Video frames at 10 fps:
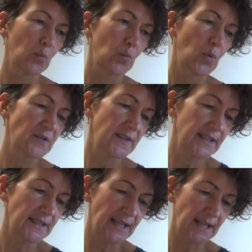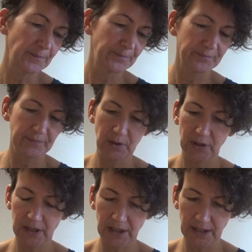once a day,
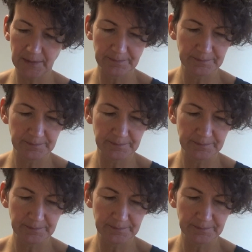okay?